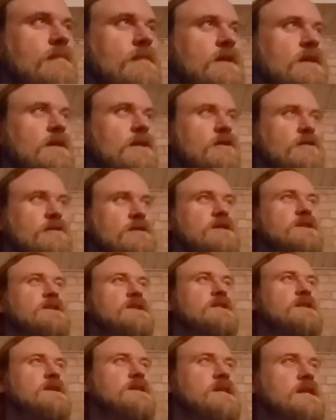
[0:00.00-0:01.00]

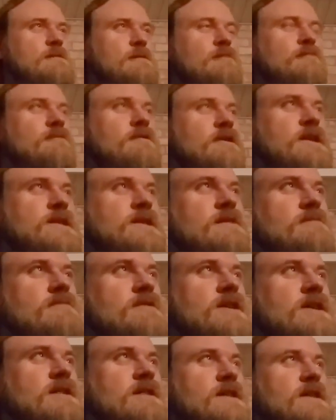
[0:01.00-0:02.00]
Things need to be
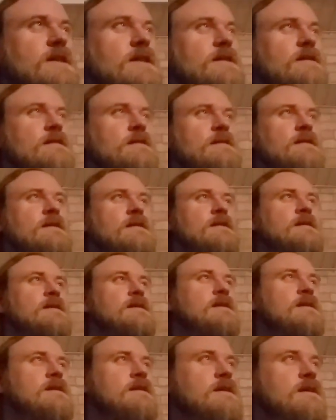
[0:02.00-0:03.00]
reasonably clean.
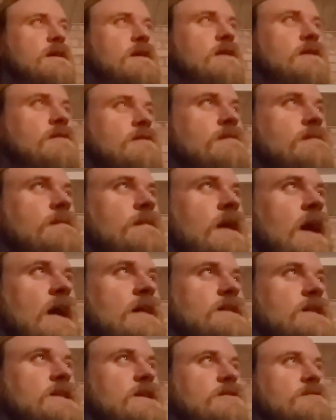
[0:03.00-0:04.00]

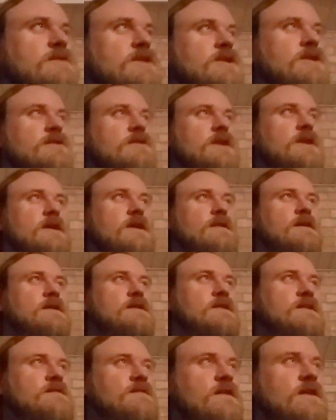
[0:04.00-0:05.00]
Not so dirty that
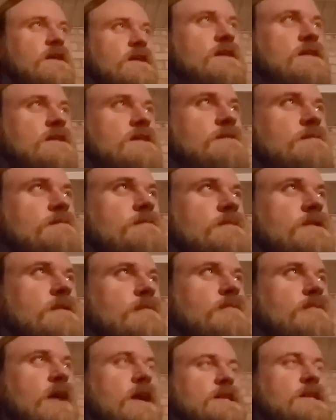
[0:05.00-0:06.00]
it's fucking
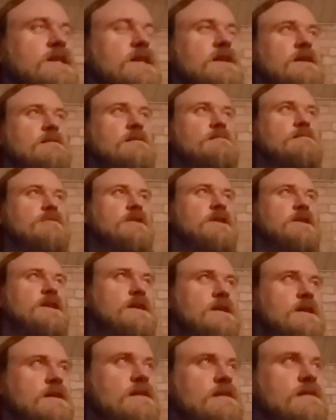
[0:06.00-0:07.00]
depressing and
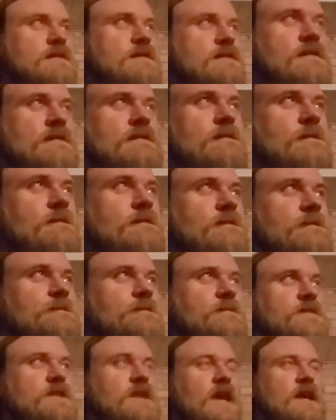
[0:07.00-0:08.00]
bleak and
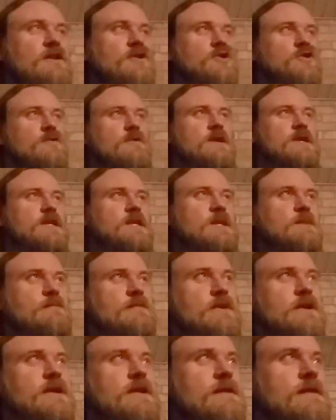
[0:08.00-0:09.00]
dangerous,
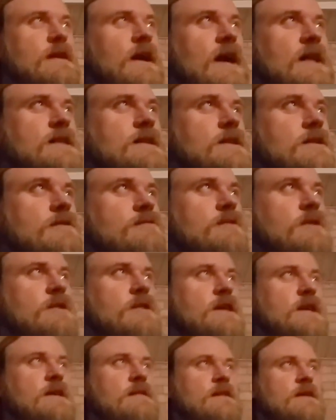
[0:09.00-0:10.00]
but not so
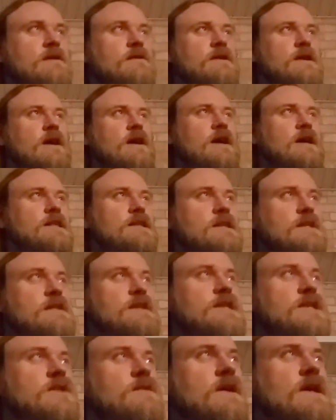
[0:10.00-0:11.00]
clean that you're constantly
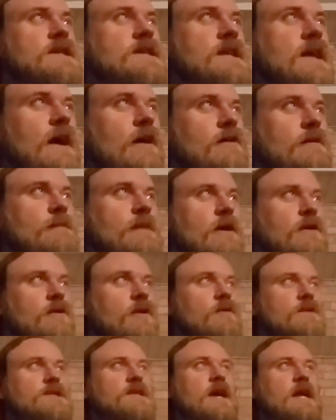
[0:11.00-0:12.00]
stressed out about,
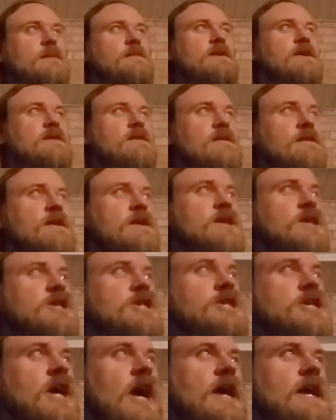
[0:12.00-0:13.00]
oh, it's got to be
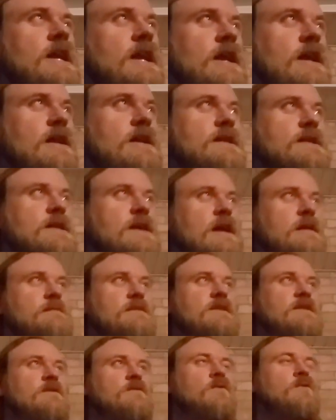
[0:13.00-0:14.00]
shiny and it's got to
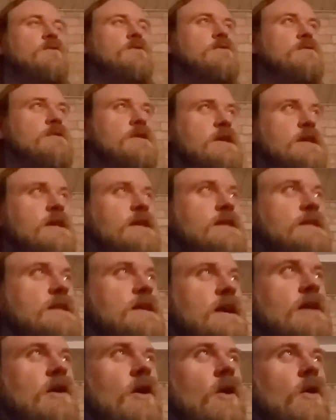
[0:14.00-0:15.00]
be orderly and it's
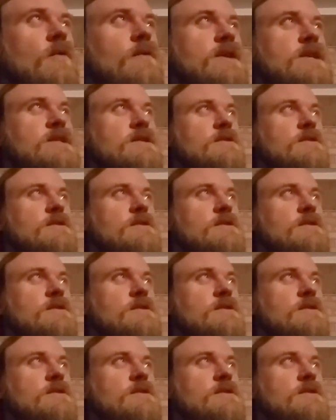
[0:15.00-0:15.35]
got to always